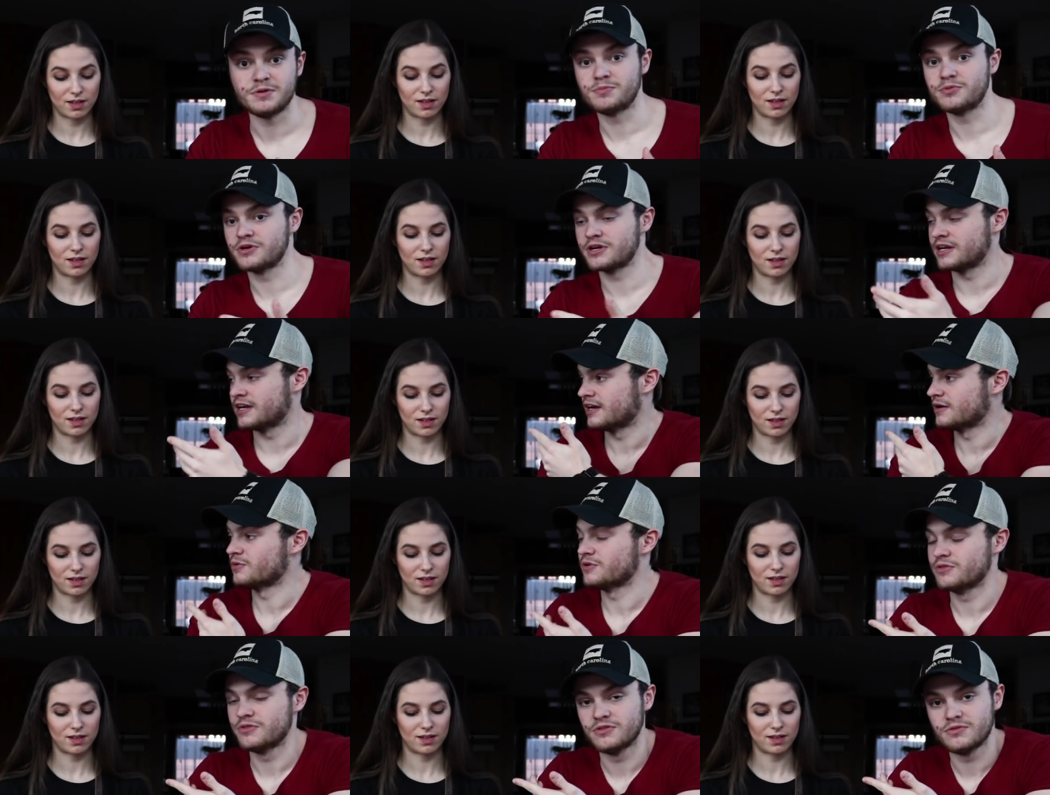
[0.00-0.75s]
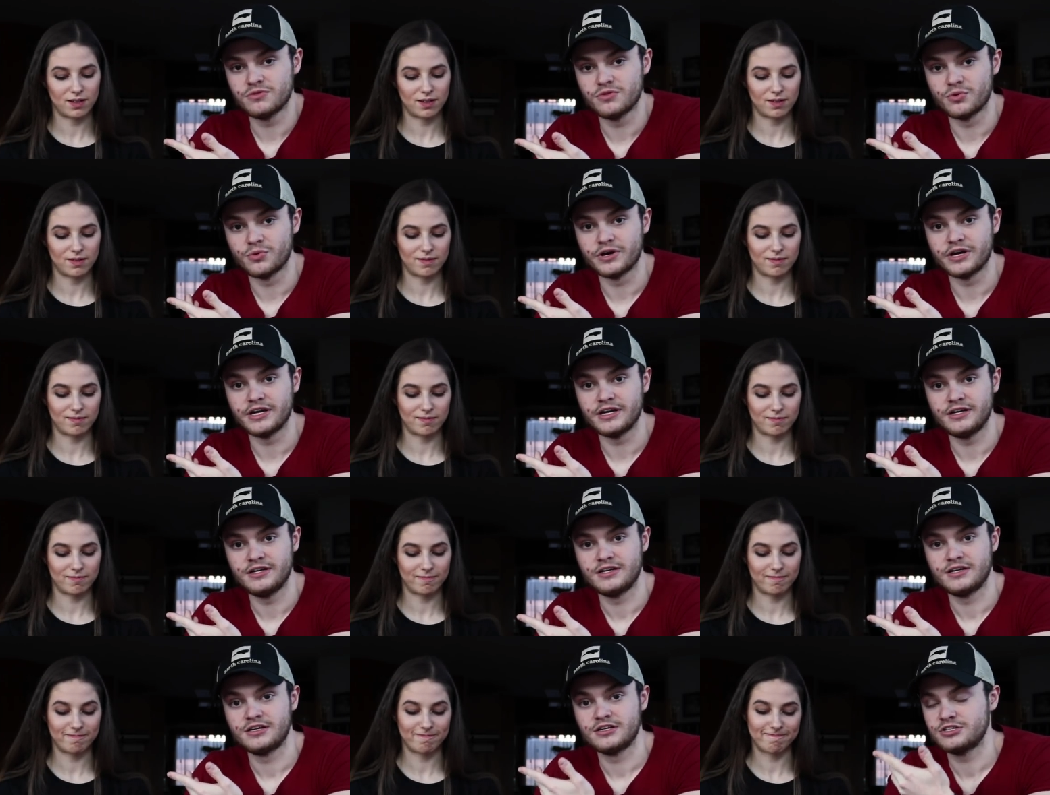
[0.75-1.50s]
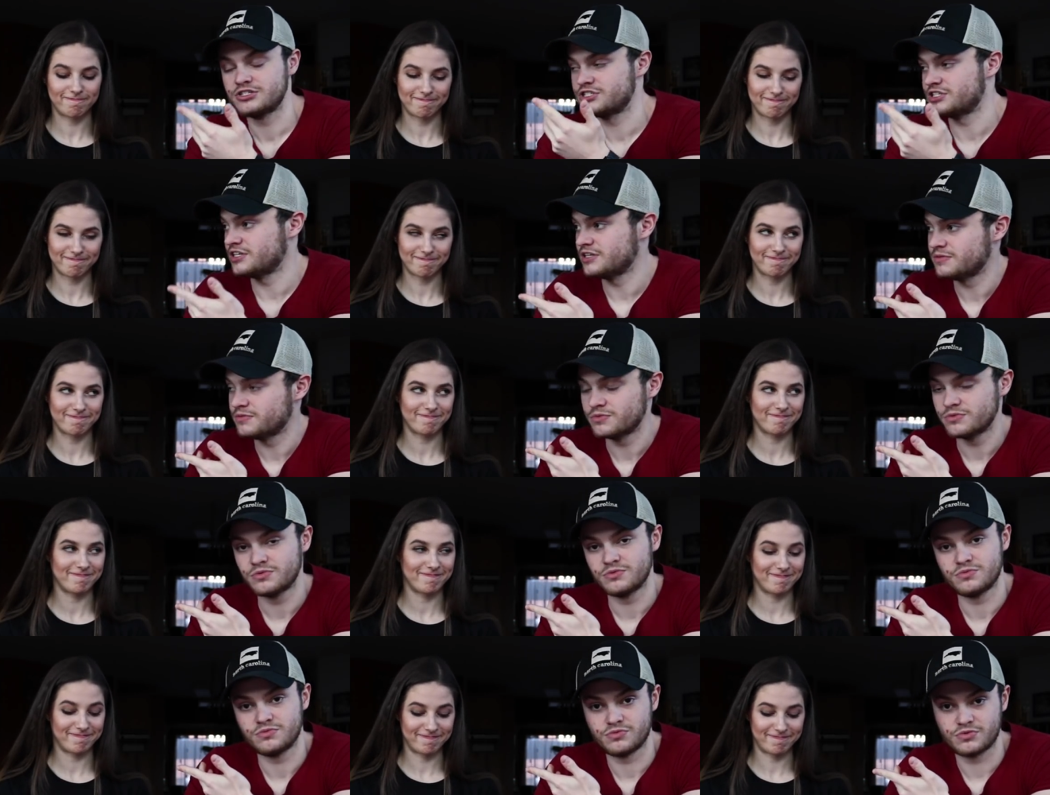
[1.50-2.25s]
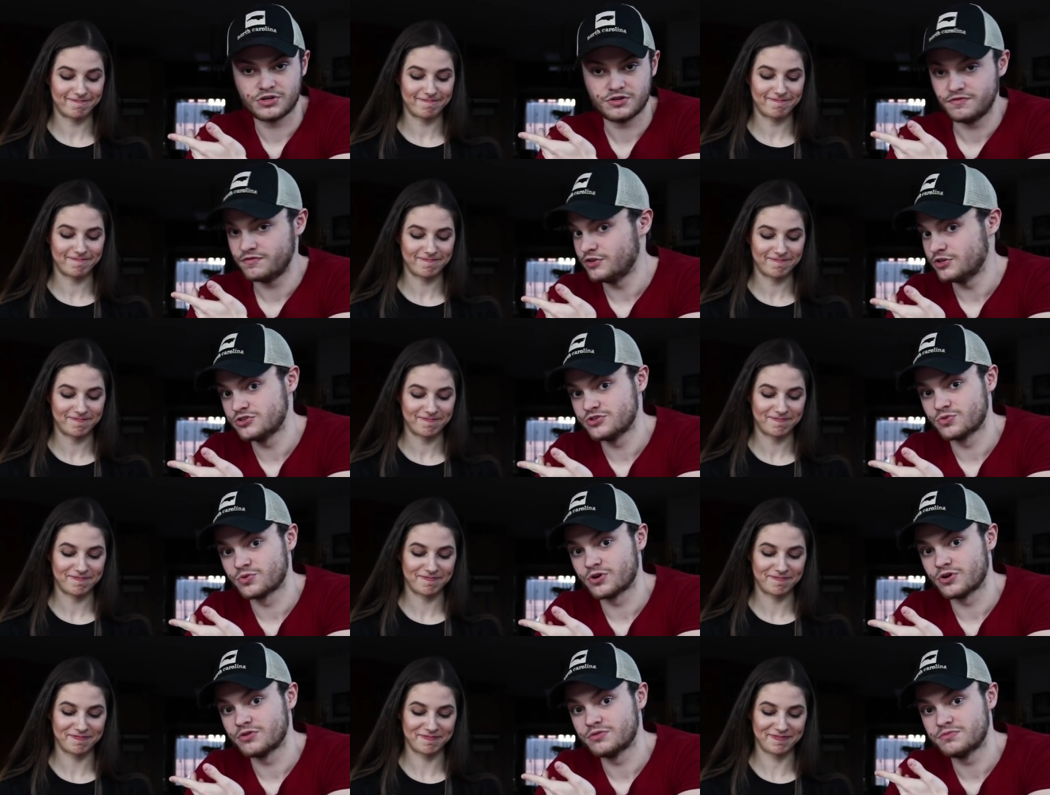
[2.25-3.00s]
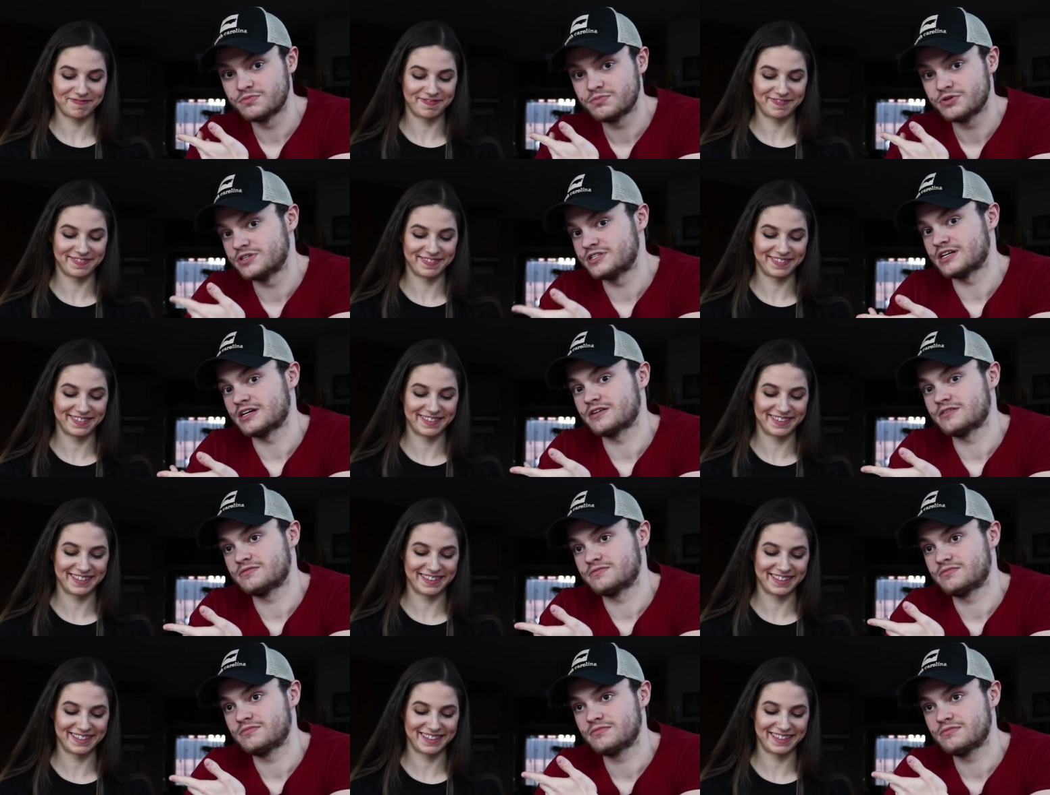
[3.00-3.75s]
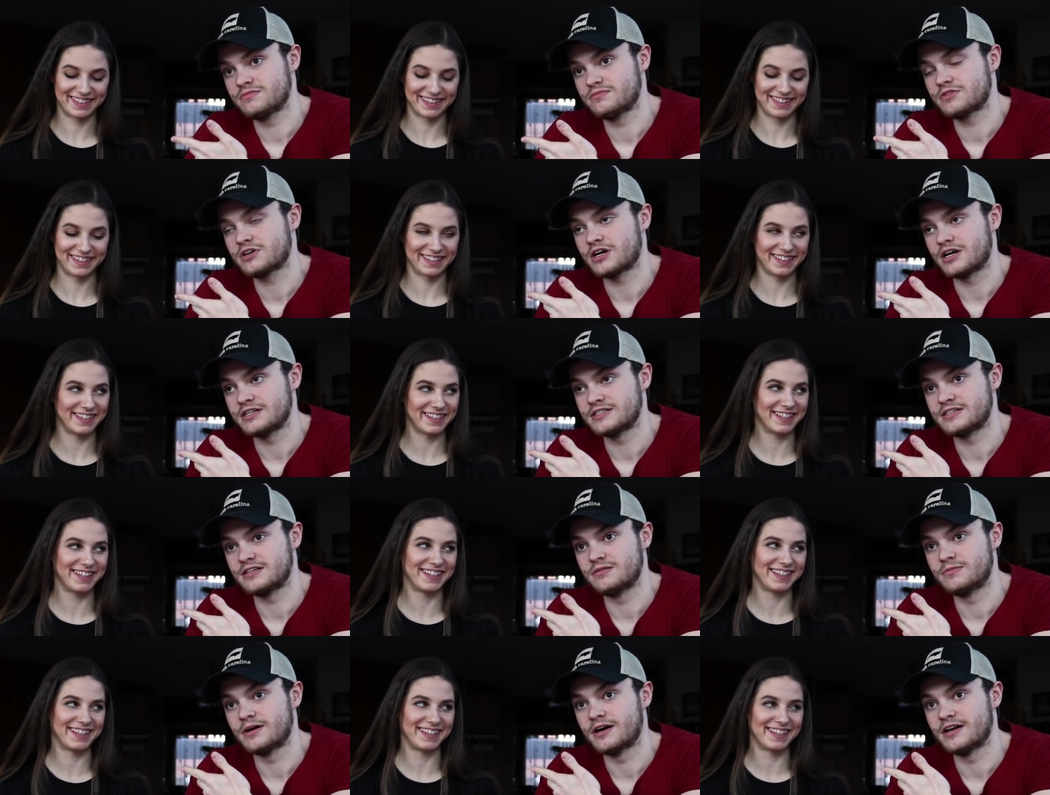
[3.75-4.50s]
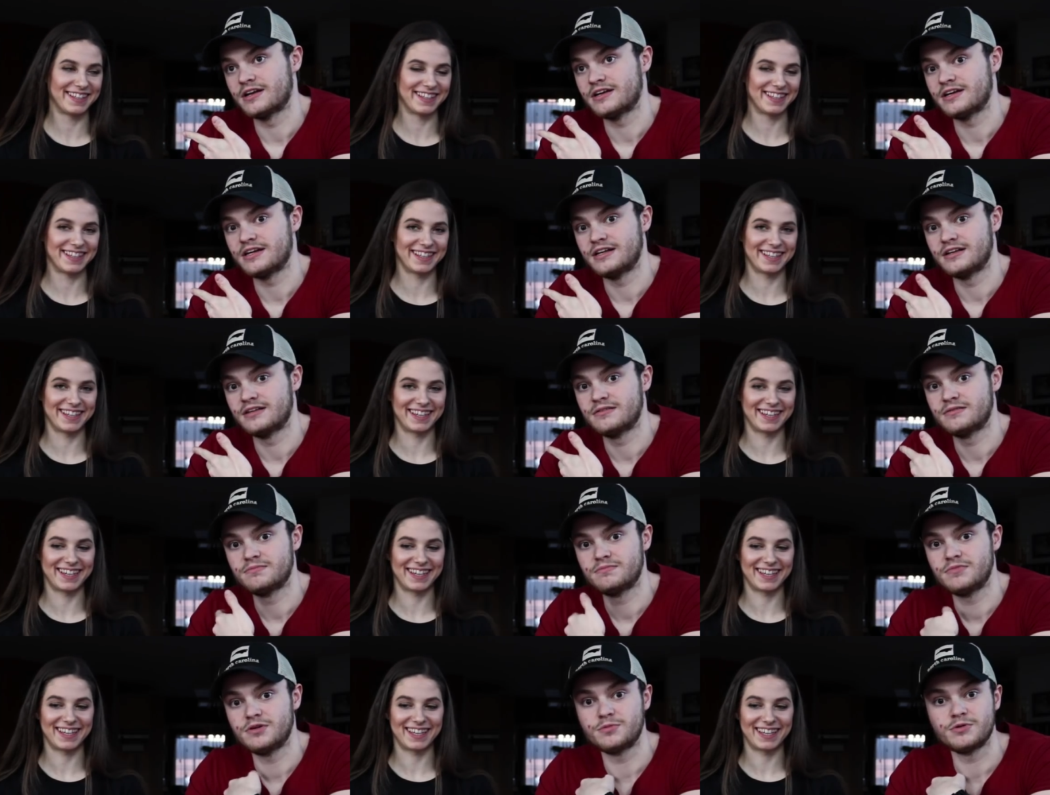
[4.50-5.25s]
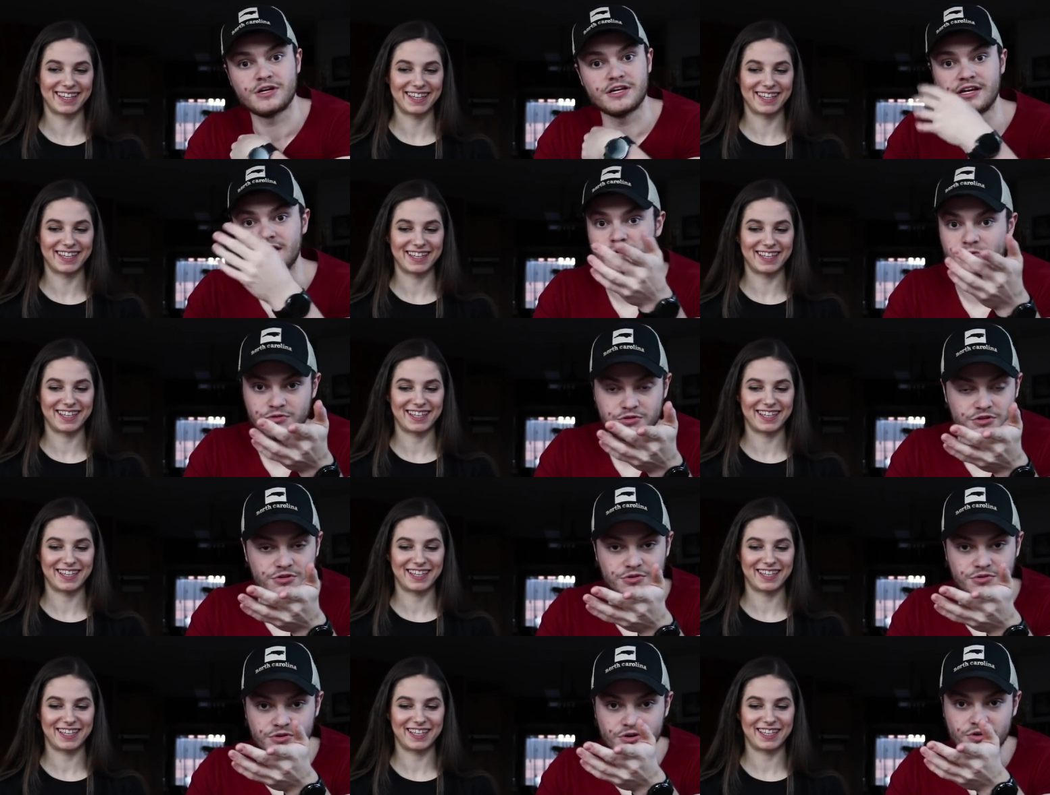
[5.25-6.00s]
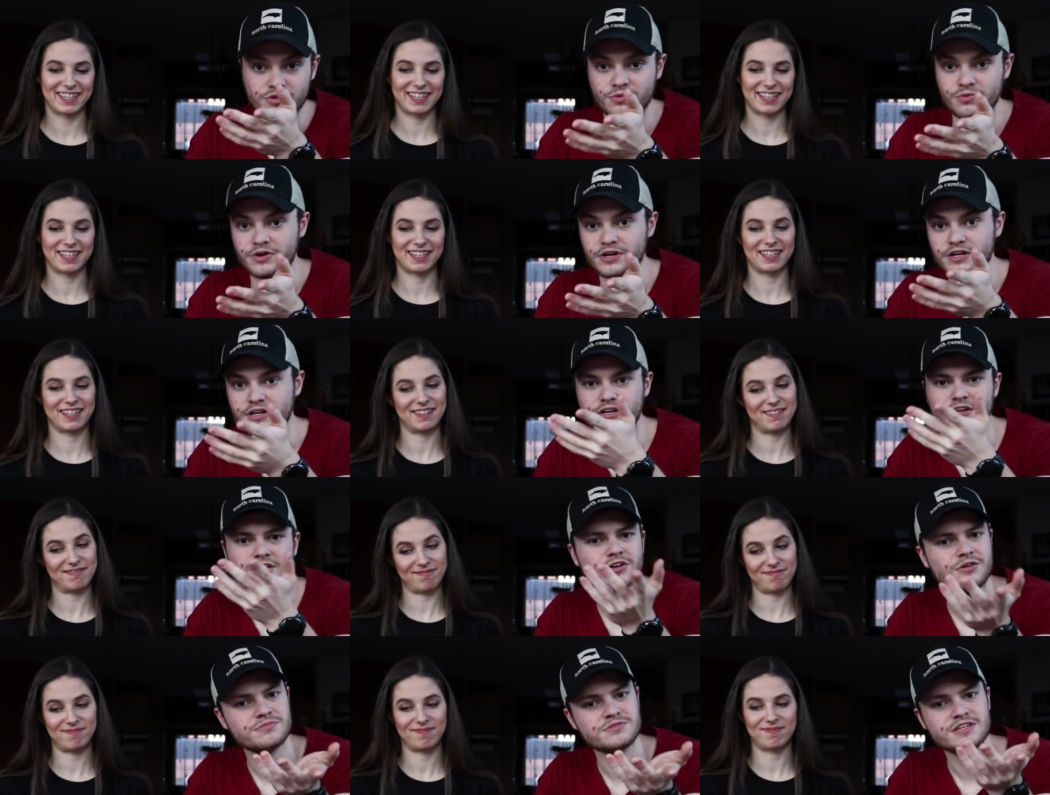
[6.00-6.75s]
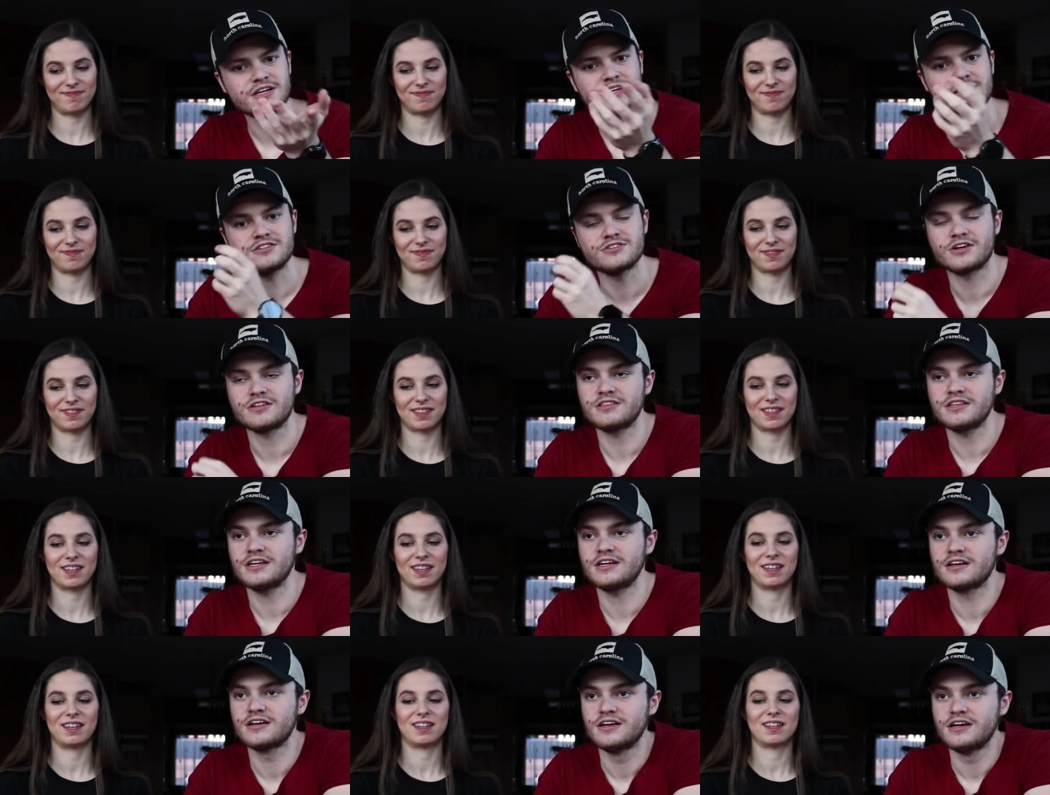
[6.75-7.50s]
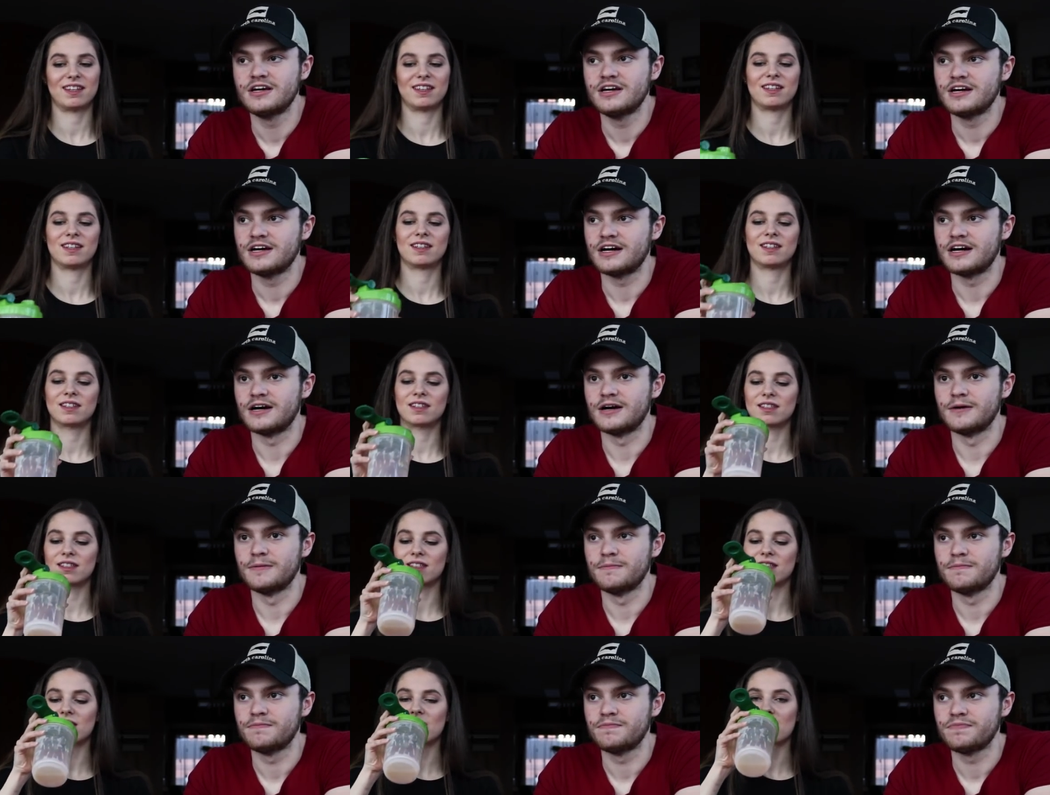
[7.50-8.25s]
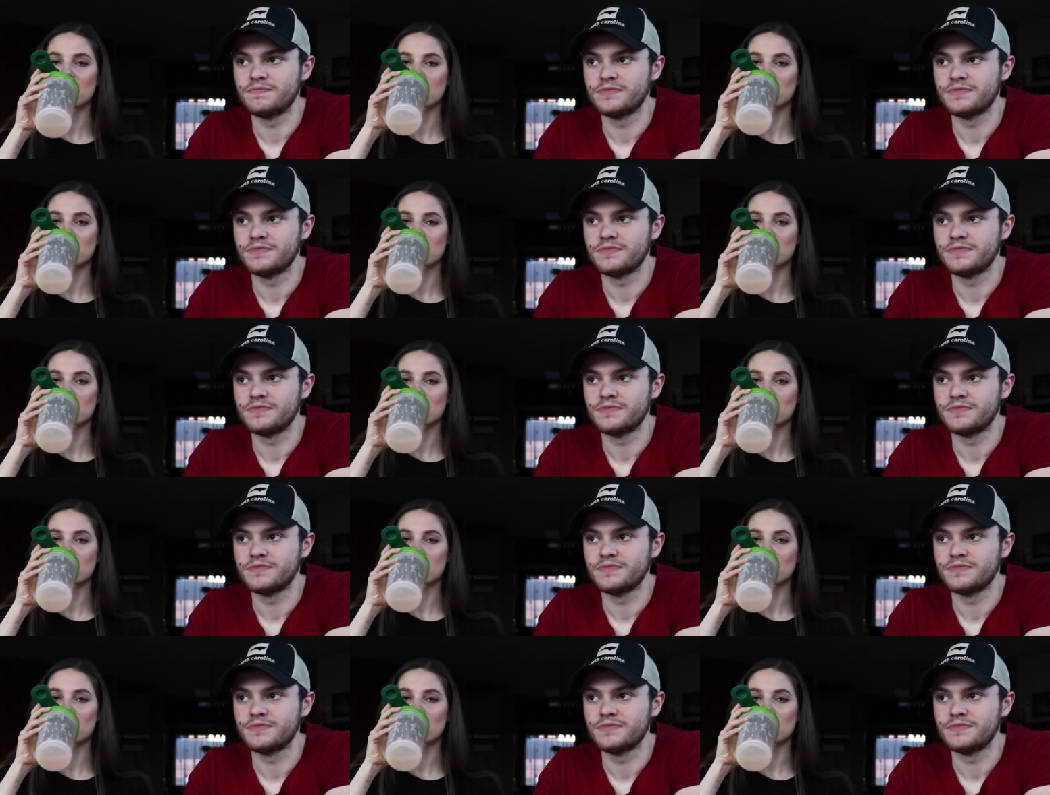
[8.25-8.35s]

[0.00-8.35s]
Speaker 1: people connect with the way she views the world and puts out content about it, and people connect with you on the way, you know what I'm saying? So I think I